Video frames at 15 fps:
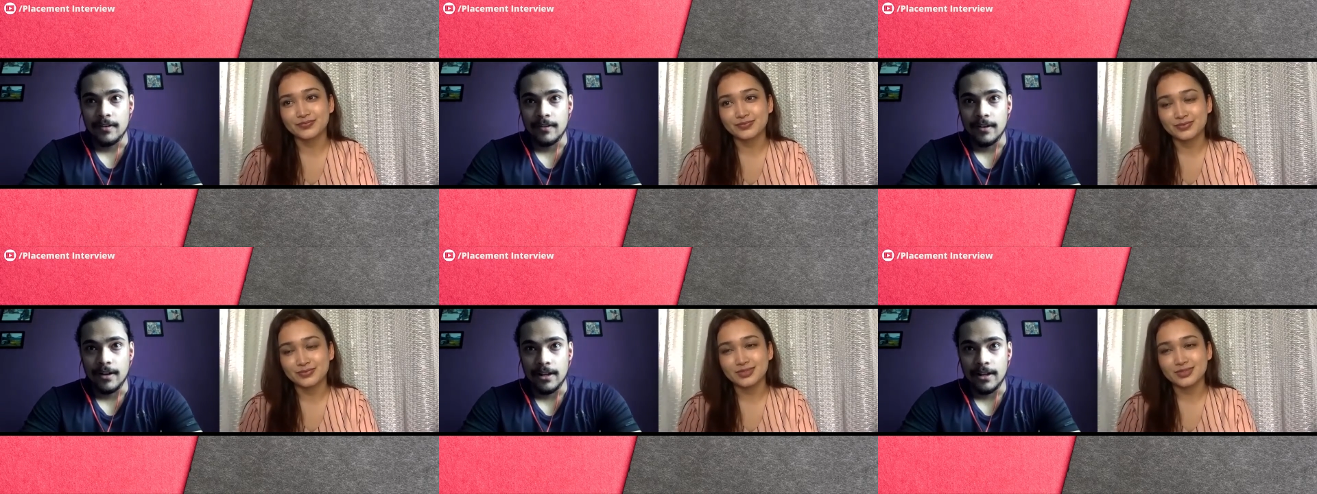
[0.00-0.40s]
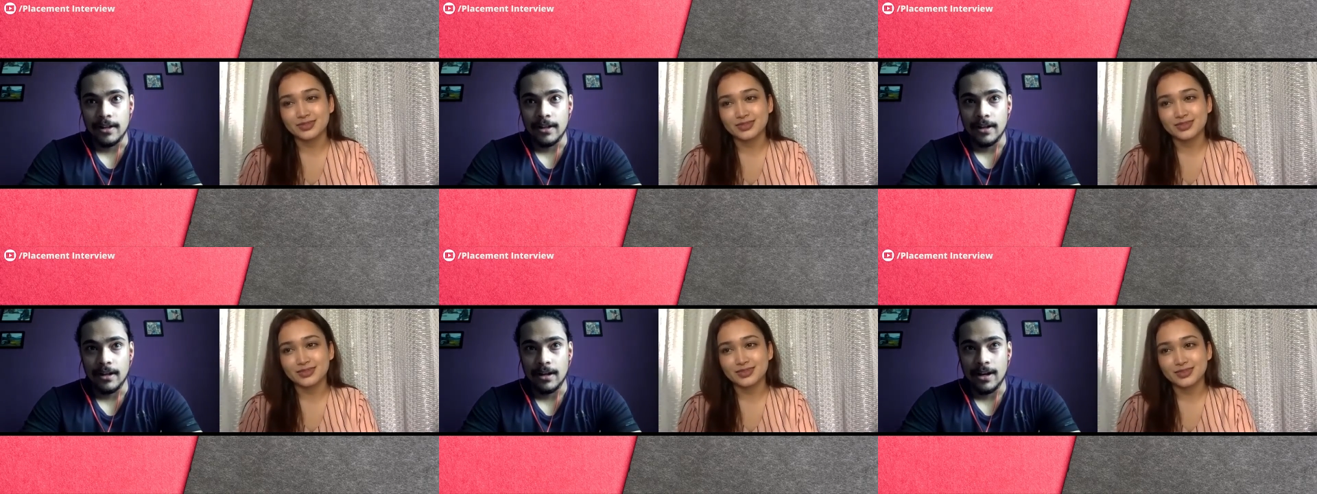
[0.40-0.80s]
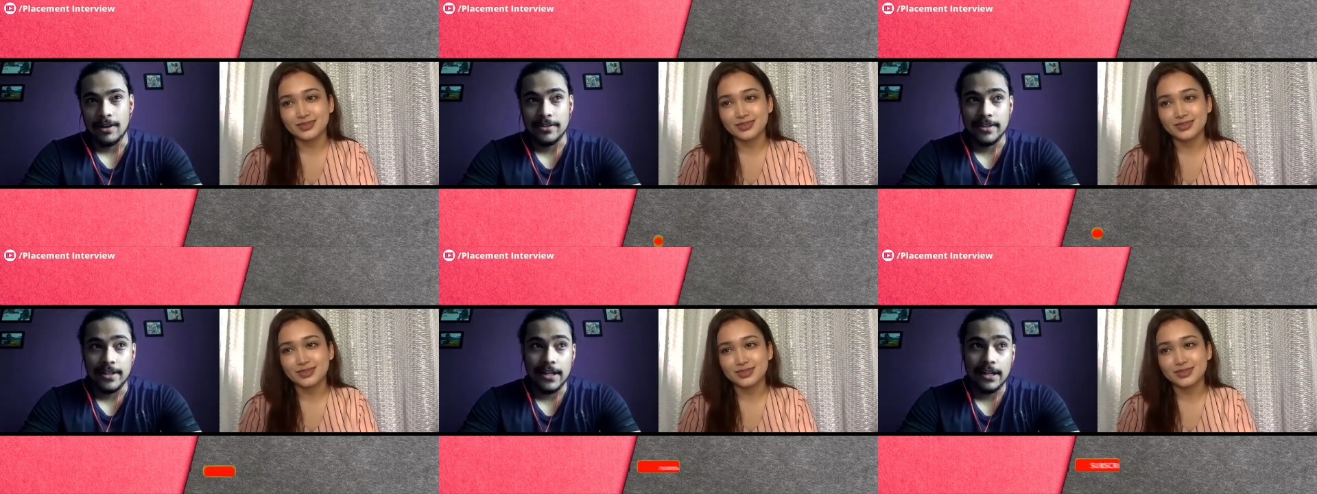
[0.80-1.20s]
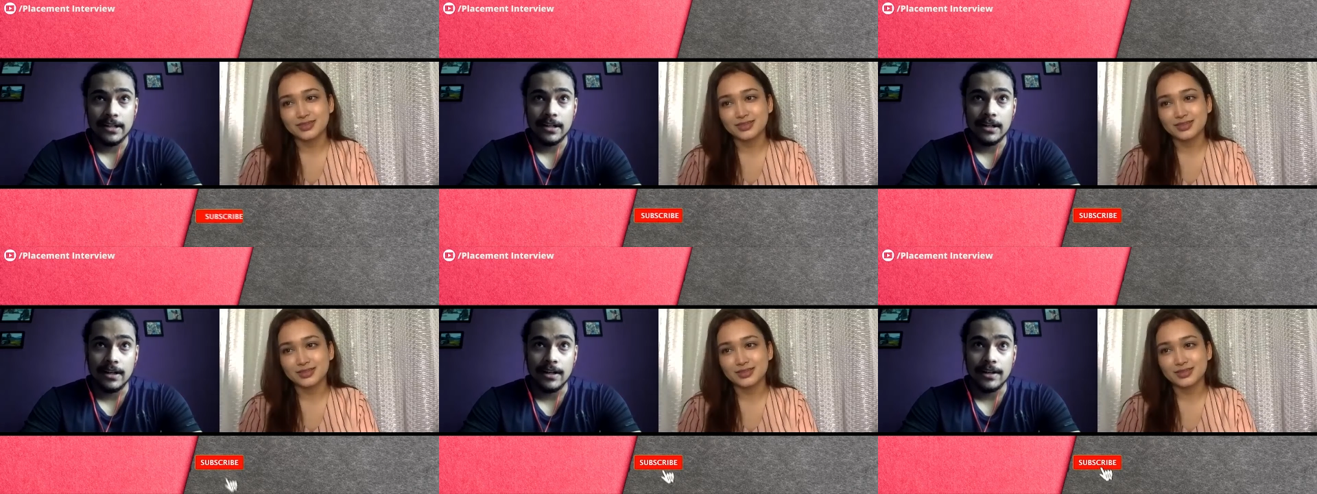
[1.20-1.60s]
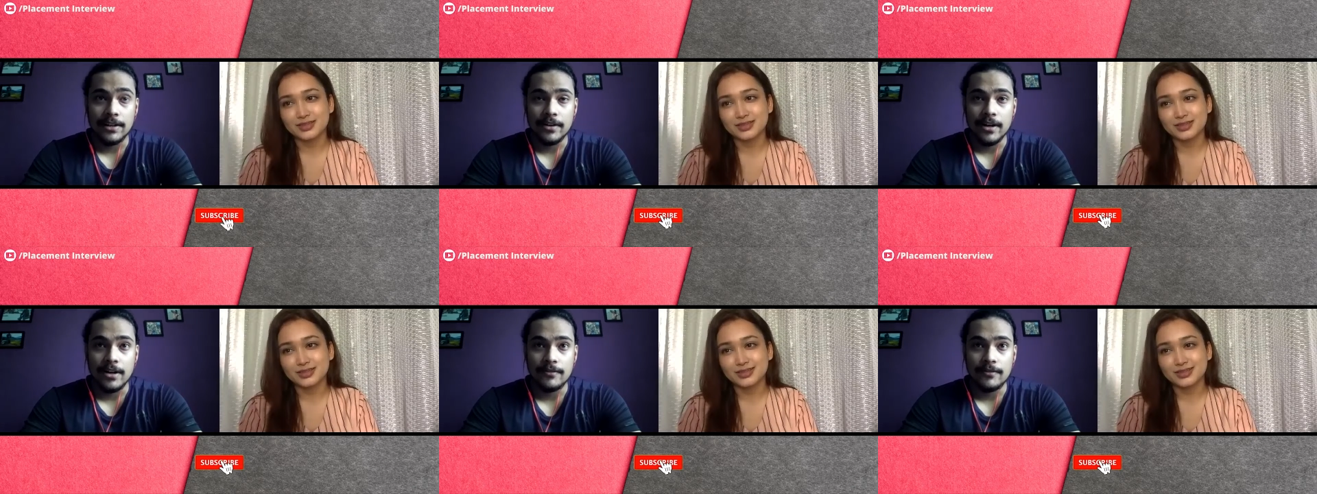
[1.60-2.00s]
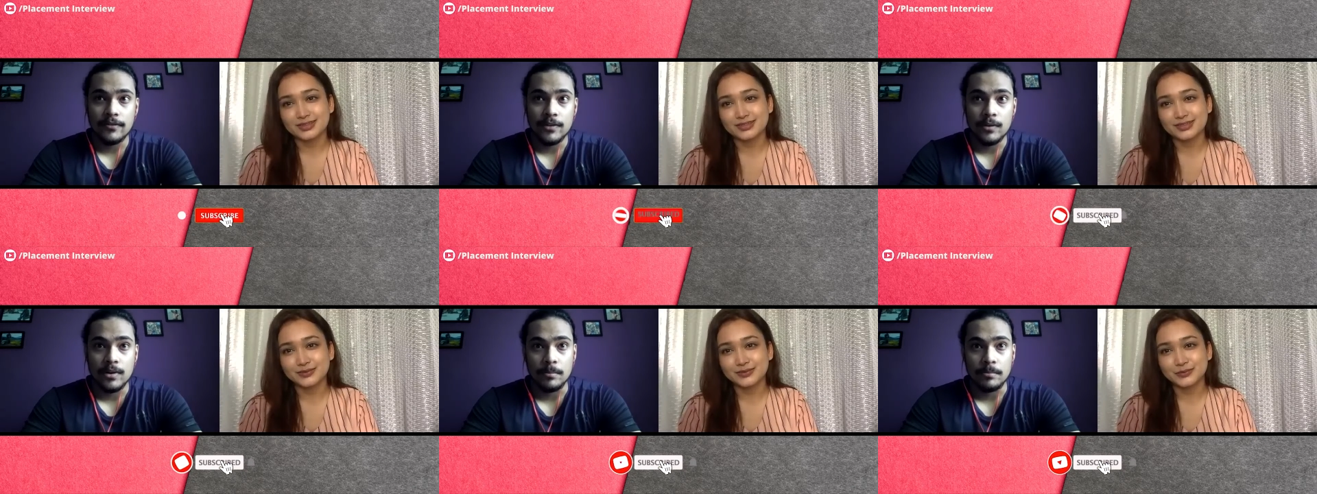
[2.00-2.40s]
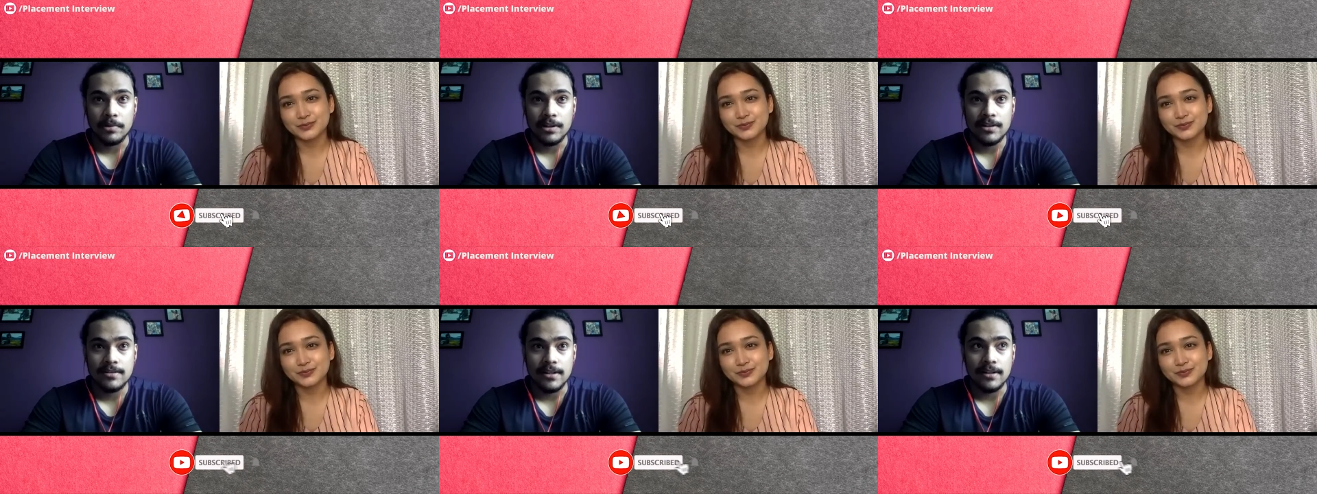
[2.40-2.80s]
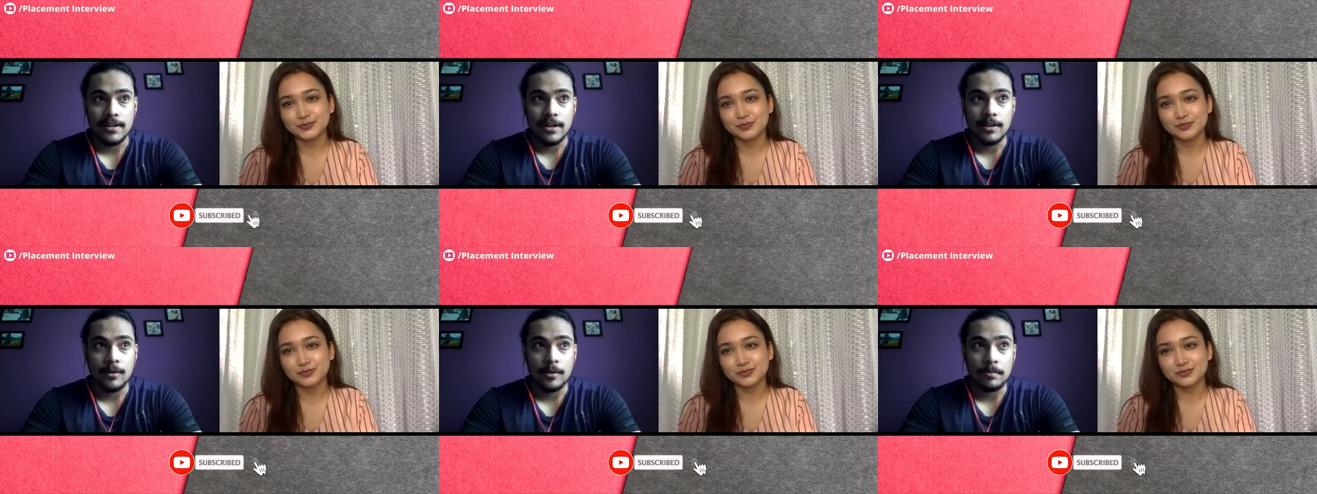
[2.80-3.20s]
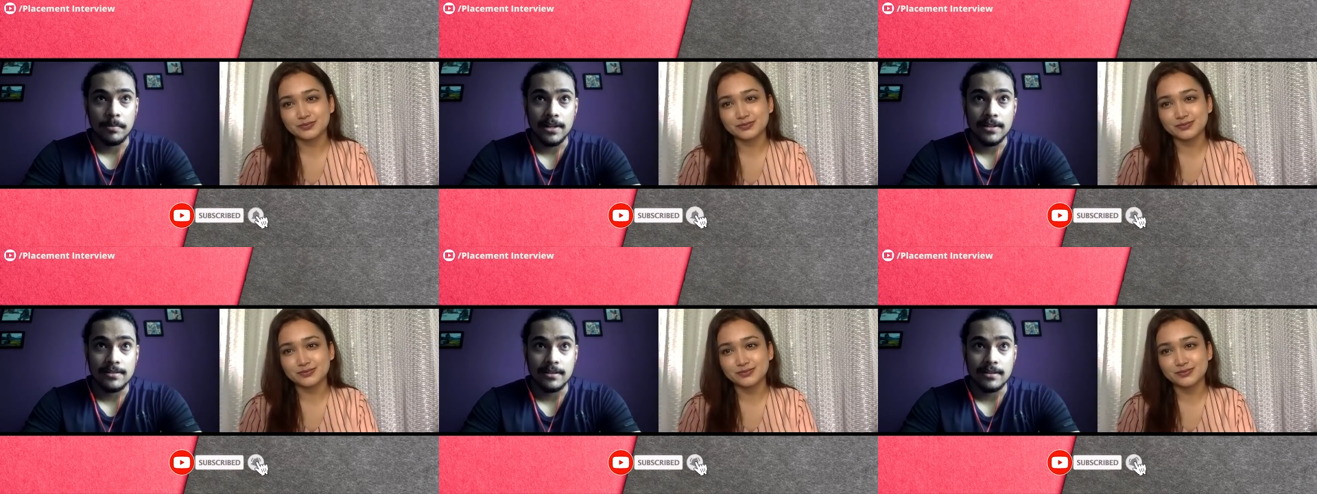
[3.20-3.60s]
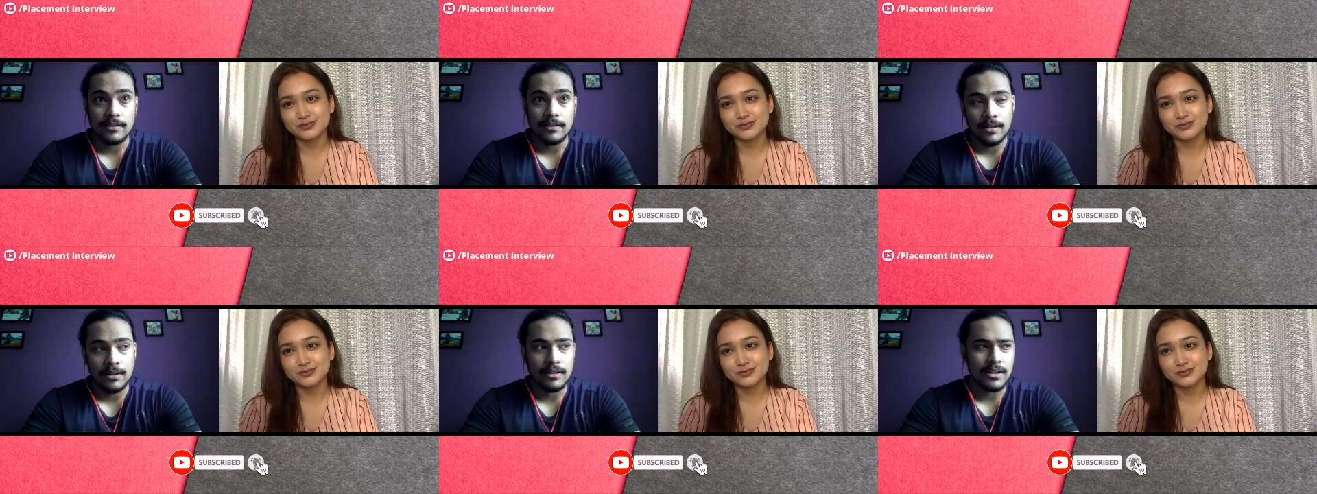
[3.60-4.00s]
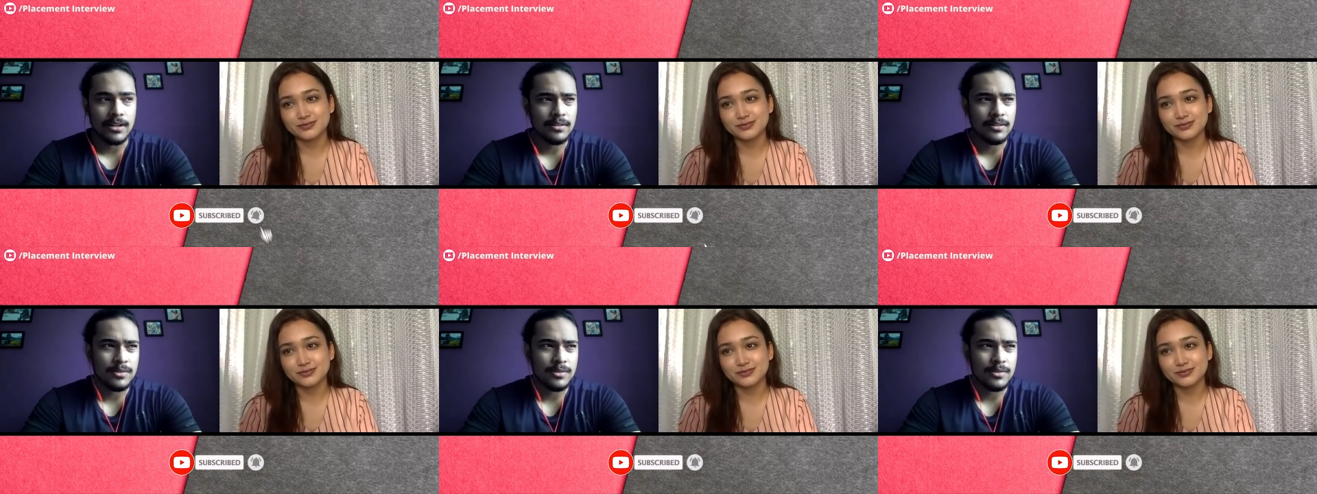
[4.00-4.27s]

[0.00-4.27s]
Speaker 1: Well, uh, after that, I tried for a few companies and I got placed in uh,